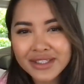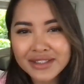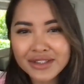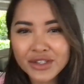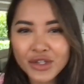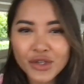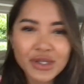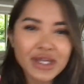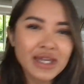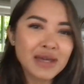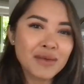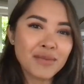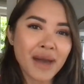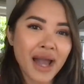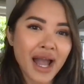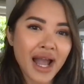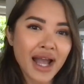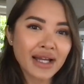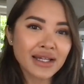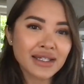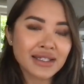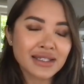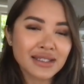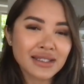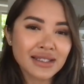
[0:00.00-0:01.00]
looking
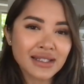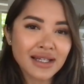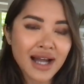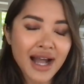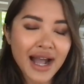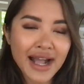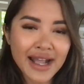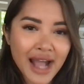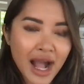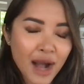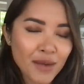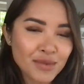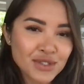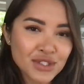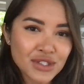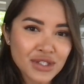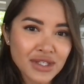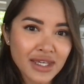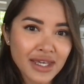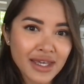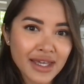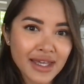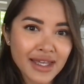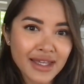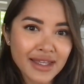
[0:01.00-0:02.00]
back, I
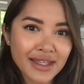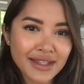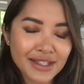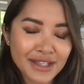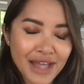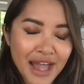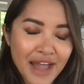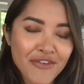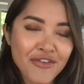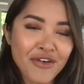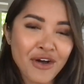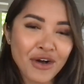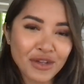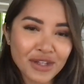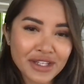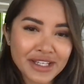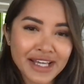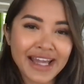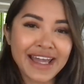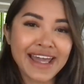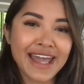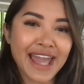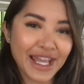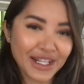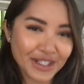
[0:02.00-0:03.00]
felt
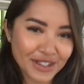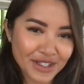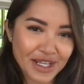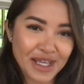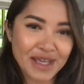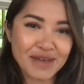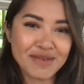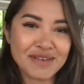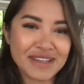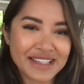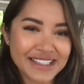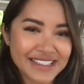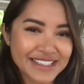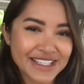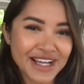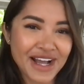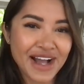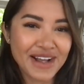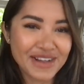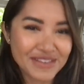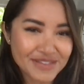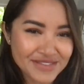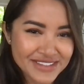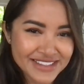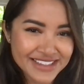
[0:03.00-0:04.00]
like I hated him at
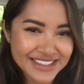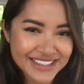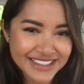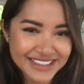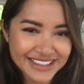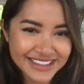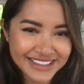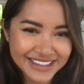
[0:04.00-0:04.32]
times.